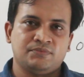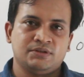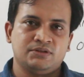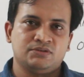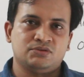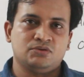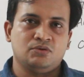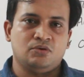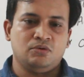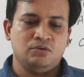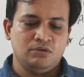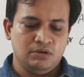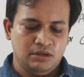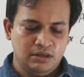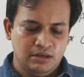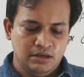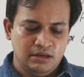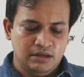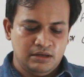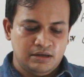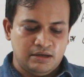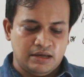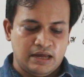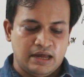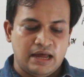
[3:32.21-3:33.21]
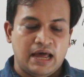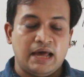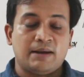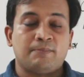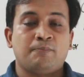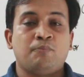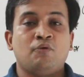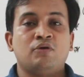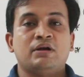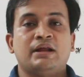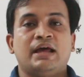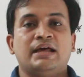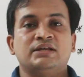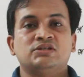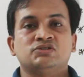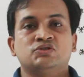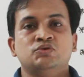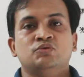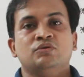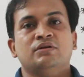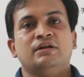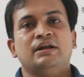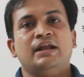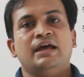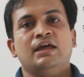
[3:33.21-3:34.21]
So airport has
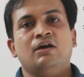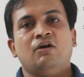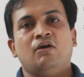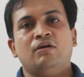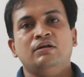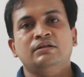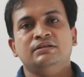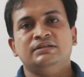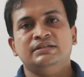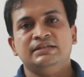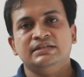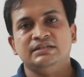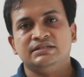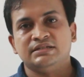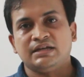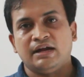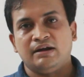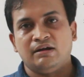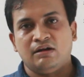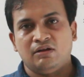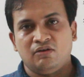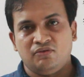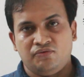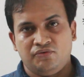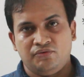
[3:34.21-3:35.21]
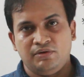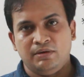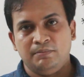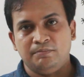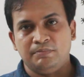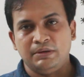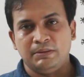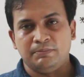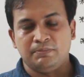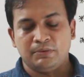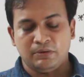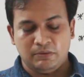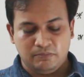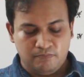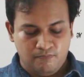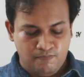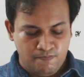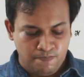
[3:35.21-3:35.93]
to rely on these kind of people.